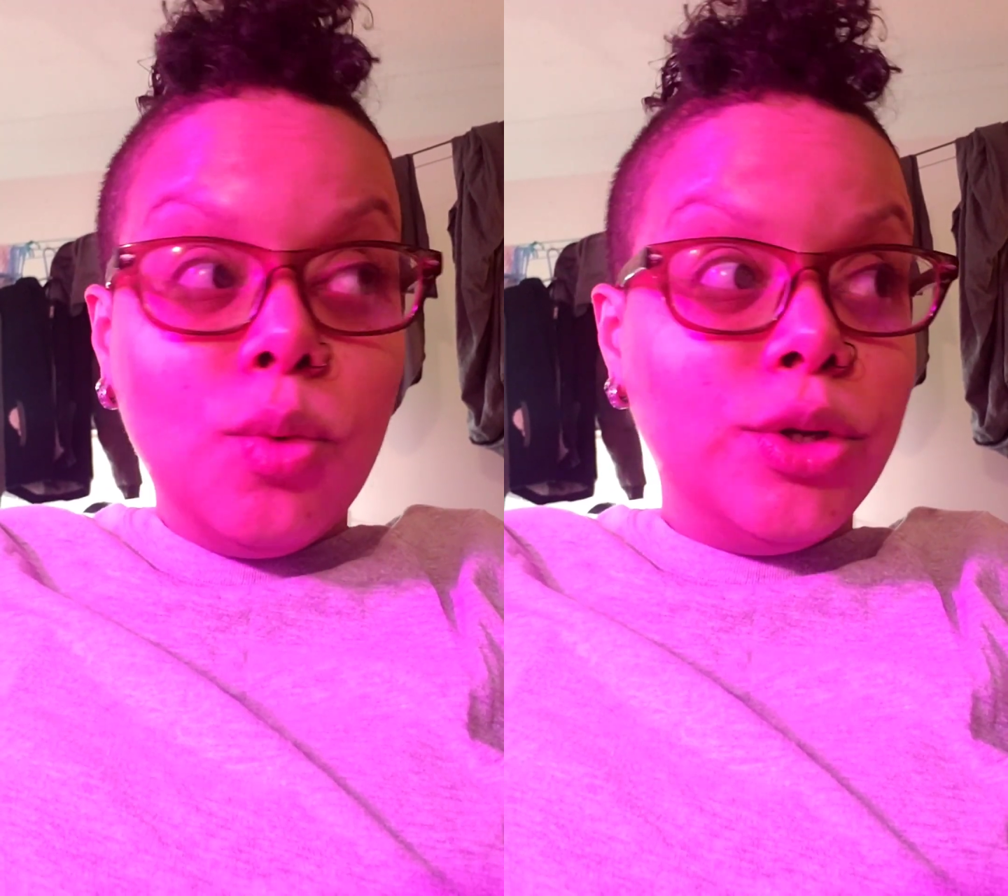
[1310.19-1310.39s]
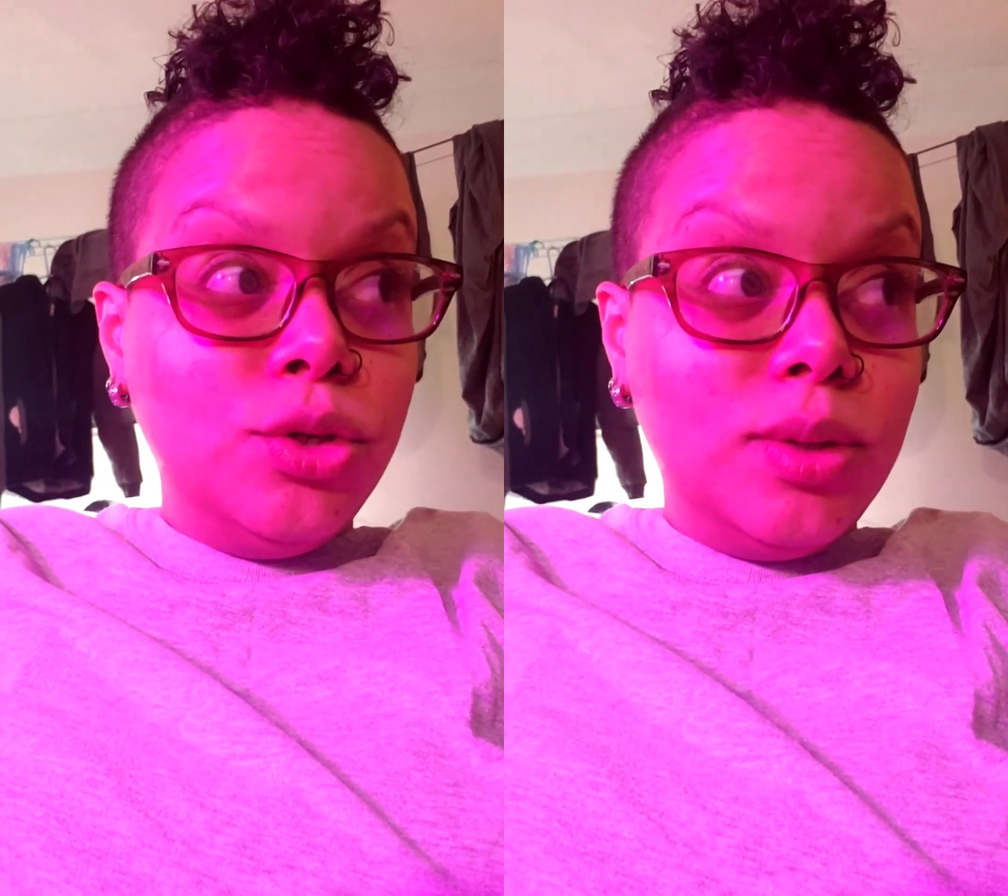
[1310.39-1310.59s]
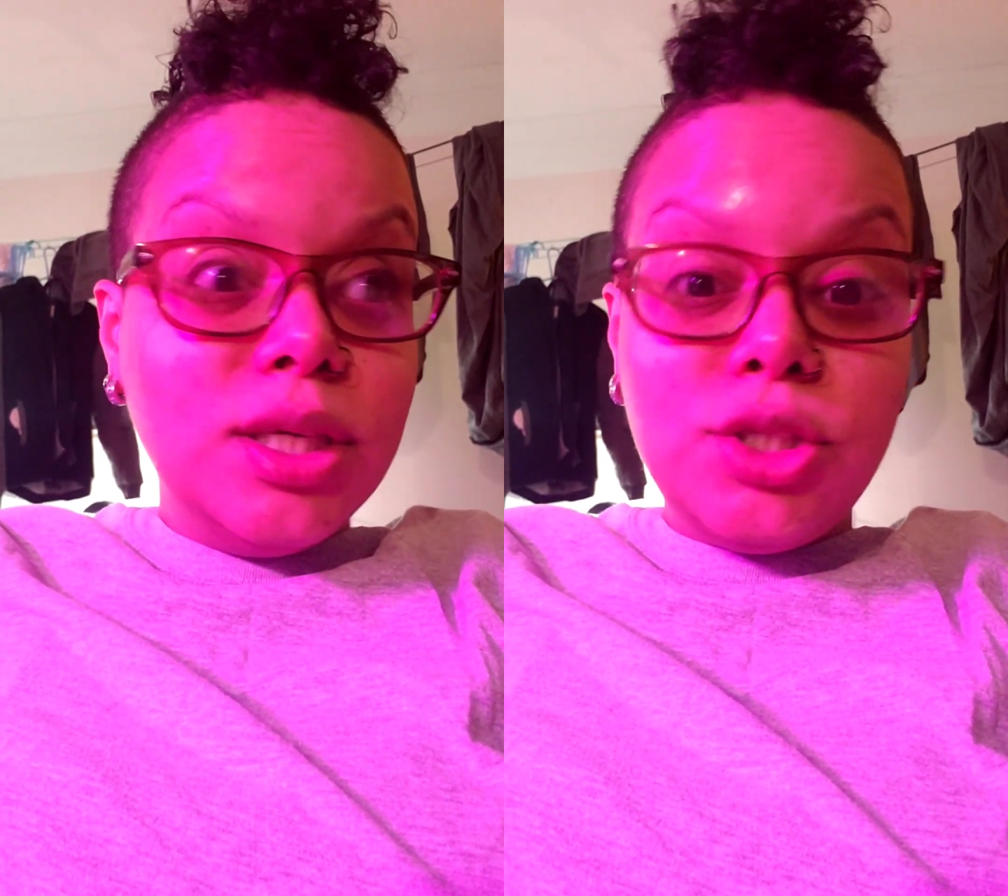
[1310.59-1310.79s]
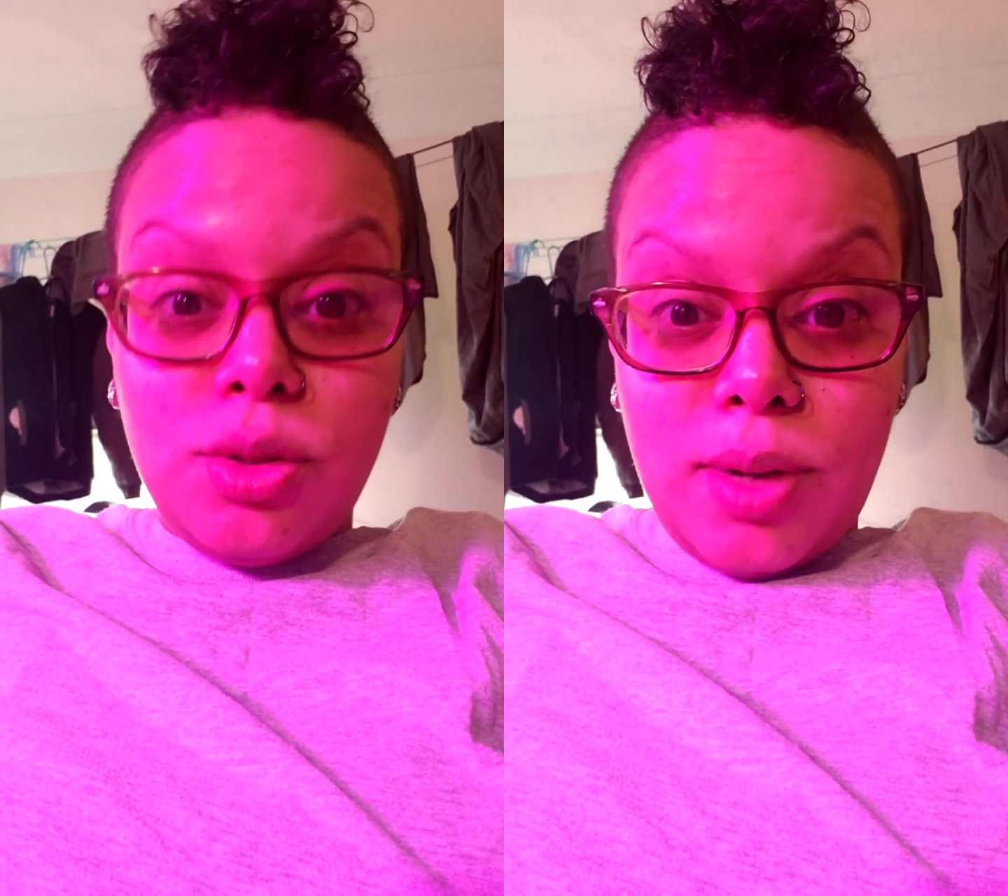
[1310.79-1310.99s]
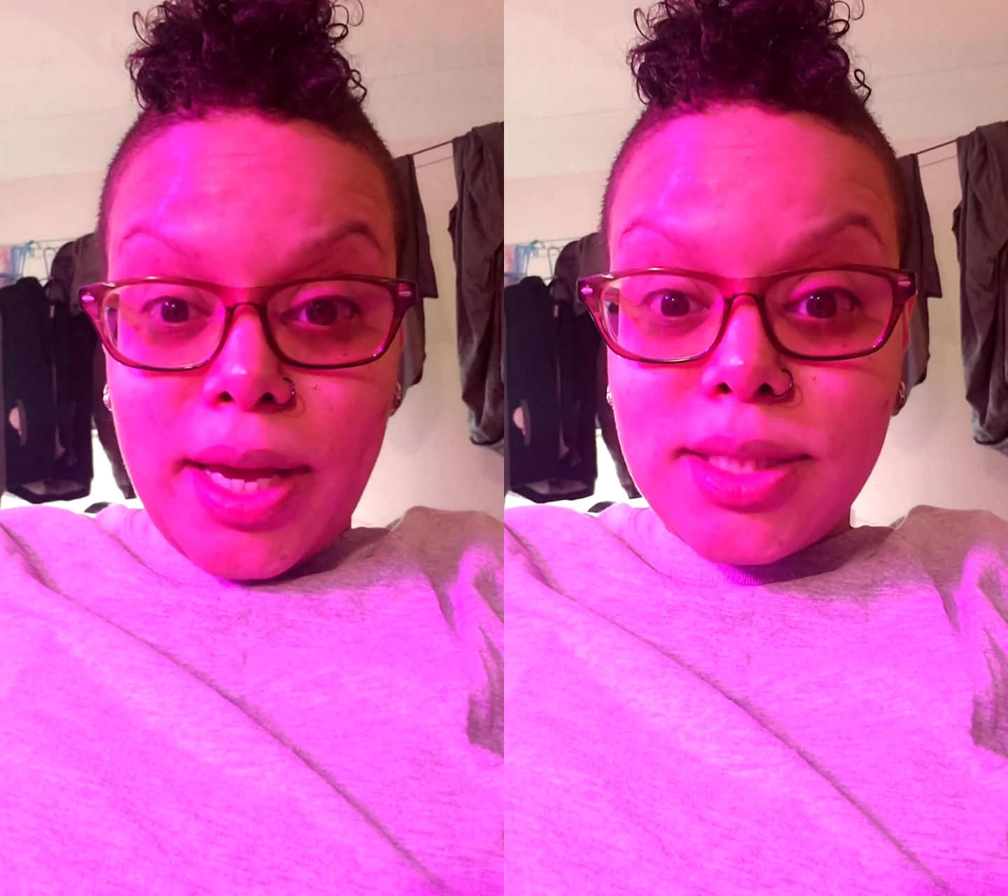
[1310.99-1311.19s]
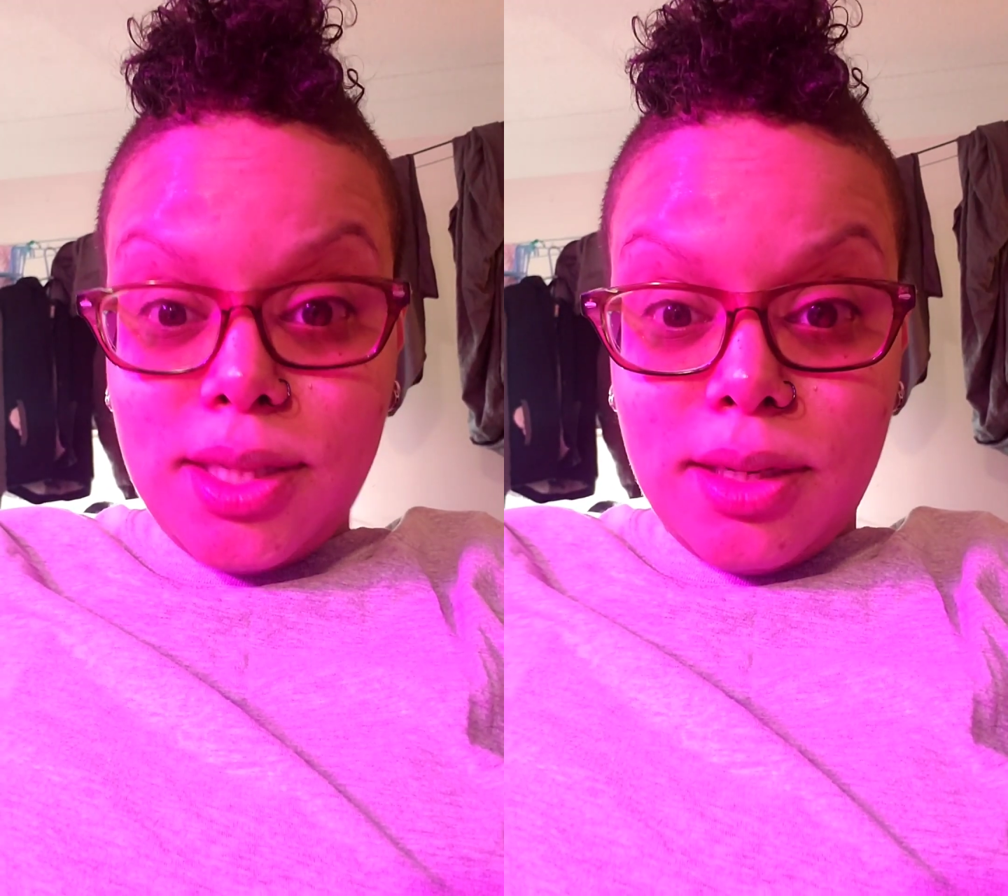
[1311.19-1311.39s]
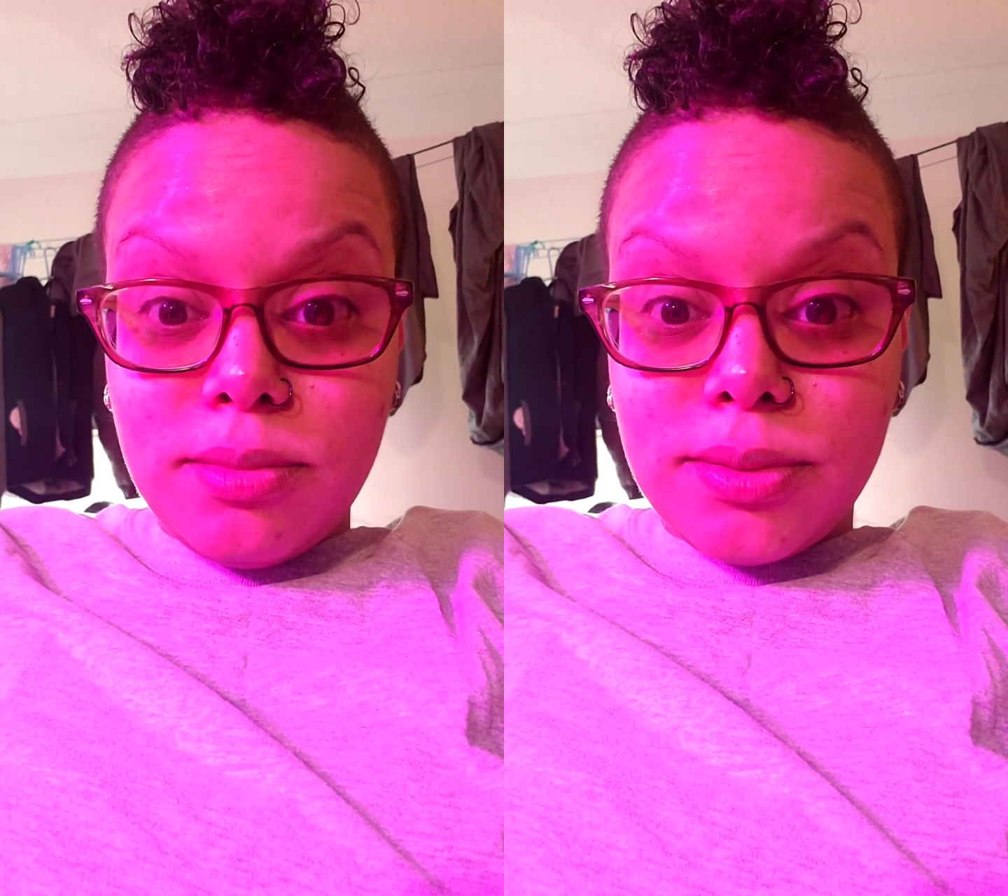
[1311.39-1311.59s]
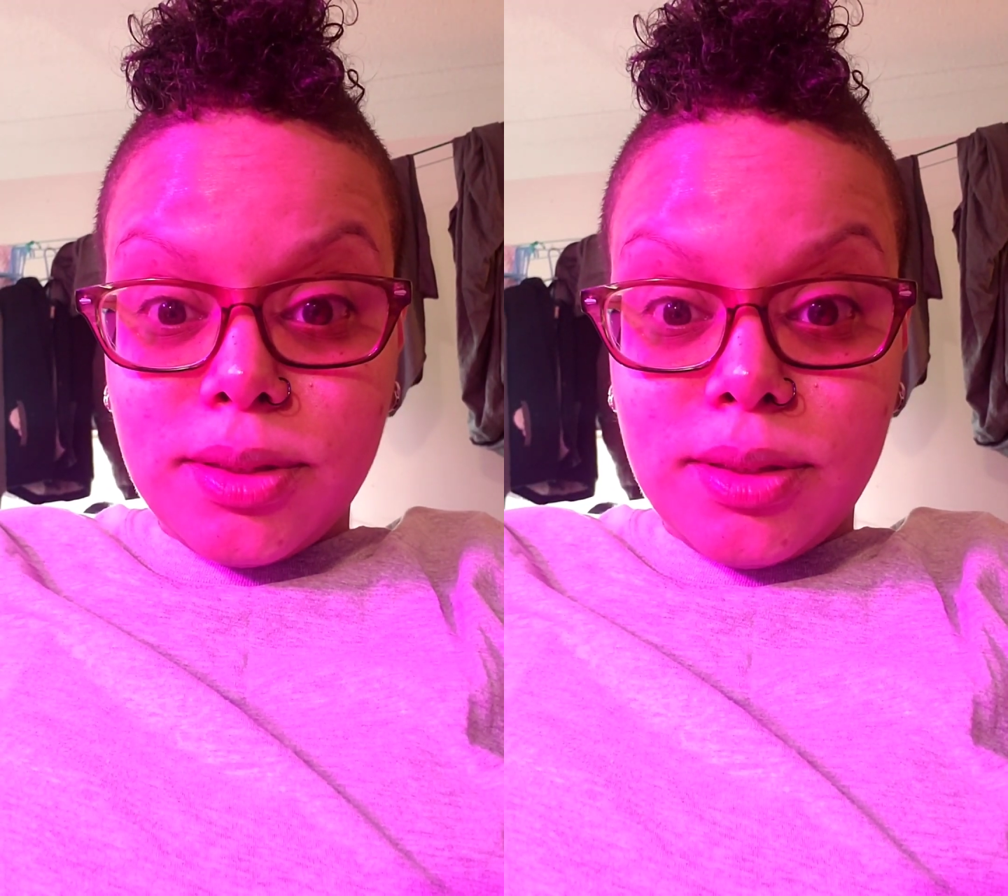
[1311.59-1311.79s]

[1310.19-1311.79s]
when you get your ass up,